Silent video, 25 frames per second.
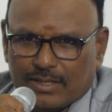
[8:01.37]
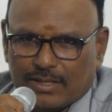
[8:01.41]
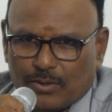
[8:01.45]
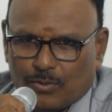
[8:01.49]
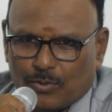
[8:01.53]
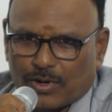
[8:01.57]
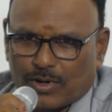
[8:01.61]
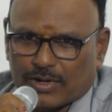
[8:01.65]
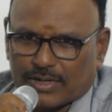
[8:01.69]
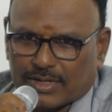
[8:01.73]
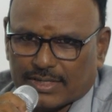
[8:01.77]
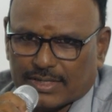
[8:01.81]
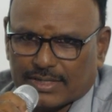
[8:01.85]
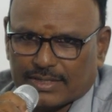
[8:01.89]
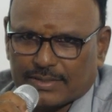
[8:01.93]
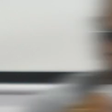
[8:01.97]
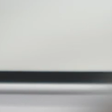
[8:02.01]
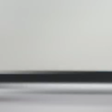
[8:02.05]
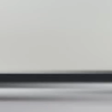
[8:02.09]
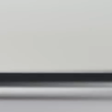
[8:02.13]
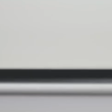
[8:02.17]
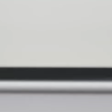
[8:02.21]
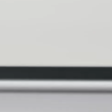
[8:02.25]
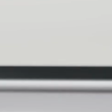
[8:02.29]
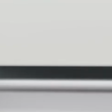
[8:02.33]
water.
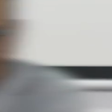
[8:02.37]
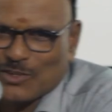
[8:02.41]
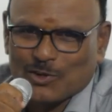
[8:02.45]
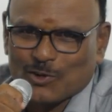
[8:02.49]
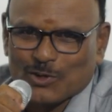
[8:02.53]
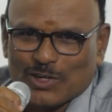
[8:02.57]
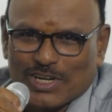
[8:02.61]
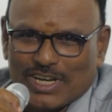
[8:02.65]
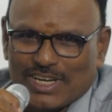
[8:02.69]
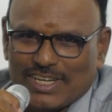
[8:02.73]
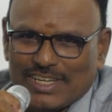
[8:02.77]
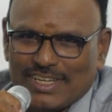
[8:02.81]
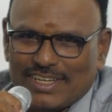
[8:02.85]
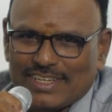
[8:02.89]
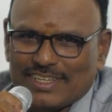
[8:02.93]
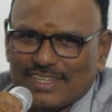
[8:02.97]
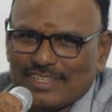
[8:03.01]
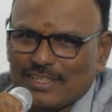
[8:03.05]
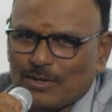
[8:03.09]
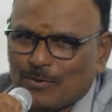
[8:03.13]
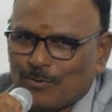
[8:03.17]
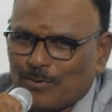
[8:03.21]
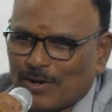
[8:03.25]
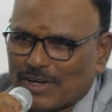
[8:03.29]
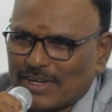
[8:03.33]
Totally, it is a
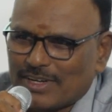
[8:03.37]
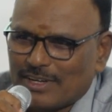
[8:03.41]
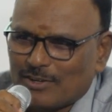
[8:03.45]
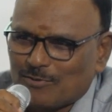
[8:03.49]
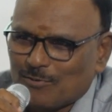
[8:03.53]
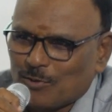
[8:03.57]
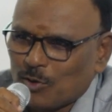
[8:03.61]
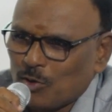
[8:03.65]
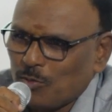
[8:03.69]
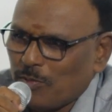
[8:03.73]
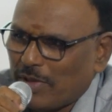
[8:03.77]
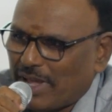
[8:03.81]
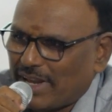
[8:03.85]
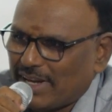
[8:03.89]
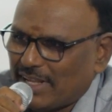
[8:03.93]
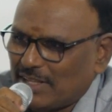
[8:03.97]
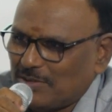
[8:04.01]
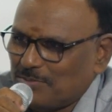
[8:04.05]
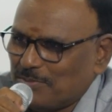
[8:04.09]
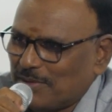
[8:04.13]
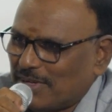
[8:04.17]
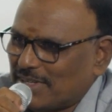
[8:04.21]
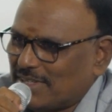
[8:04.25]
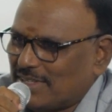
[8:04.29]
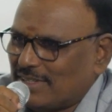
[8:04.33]
wonderful
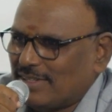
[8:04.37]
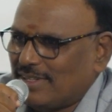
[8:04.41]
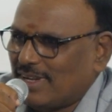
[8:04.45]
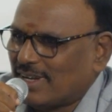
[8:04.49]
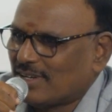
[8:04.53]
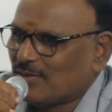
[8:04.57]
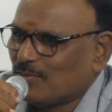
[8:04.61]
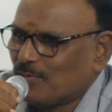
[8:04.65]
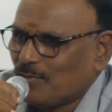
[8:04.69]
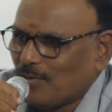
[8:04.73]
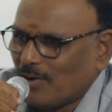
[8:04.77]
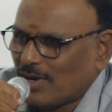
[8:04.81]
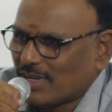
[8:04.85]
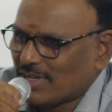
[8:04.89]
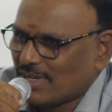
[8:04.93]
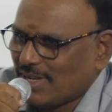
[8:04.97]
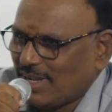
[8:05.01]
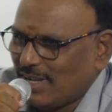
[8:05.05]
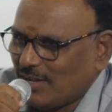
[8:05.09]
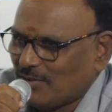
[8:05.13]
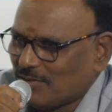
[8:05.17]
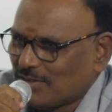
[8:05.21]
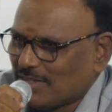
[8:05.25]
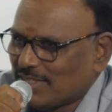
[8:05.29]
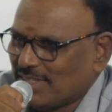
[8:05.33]
management, that's what I
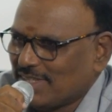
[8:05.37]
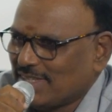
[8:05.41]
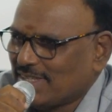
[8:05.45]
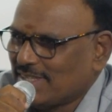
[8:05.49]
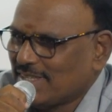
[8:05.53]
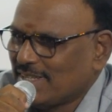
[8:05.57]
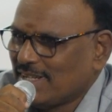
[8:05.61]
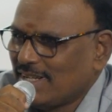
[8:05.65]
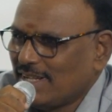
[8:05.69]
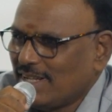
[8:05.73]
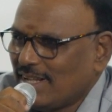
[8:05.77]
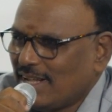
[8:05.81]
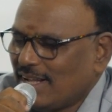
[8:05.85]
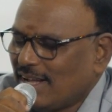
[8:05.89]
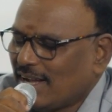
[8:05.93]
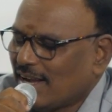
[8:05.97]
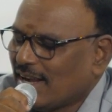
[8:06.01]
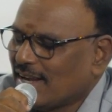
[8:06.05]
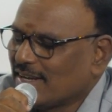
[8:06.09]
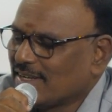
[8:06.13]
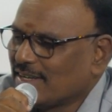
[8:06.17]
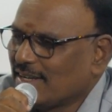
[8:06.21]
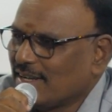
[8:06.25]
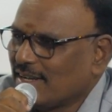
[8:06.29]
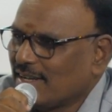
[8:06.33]
have seen.
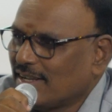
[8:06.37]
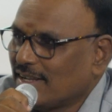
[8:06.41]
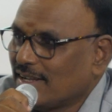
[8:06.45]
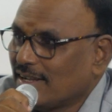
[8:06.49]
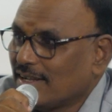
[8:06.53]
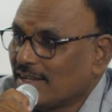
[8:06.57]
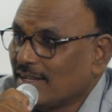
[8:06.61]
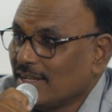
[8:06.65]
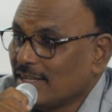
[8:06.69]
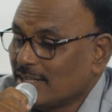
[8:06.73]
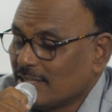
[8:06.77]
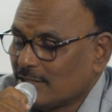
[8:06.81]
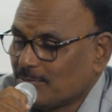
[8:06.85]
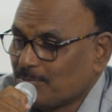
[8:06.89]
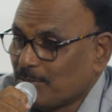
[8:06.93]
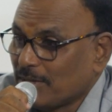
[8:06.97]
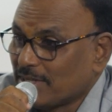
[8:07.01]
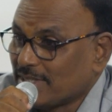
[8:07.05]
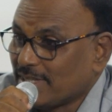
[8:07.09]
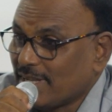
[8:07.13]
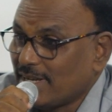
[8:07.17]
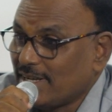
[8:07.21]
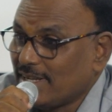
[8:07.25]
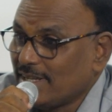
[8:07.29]
And especially